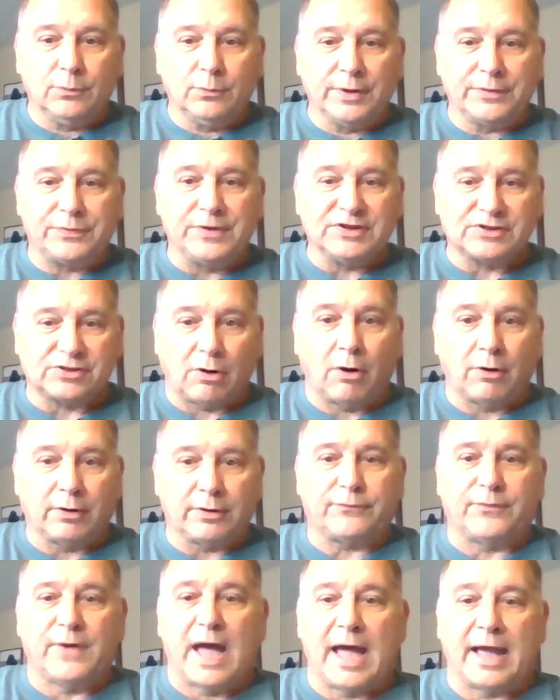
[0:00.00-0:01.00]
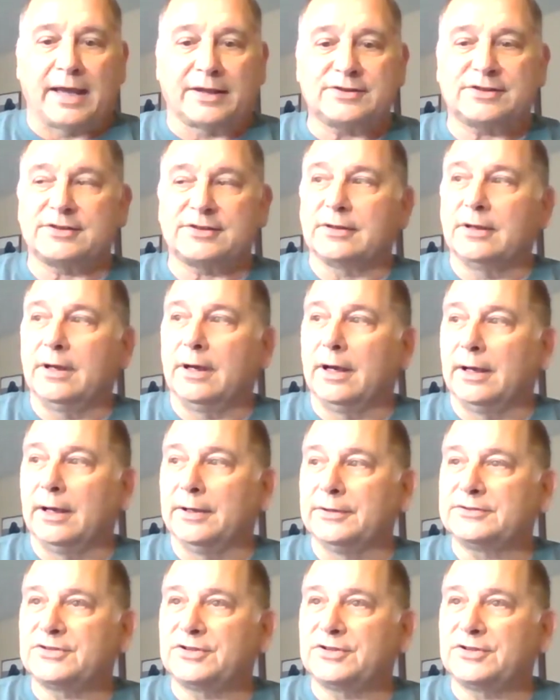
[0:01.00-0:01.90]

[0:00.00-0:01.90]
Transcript: with these artifacts uh,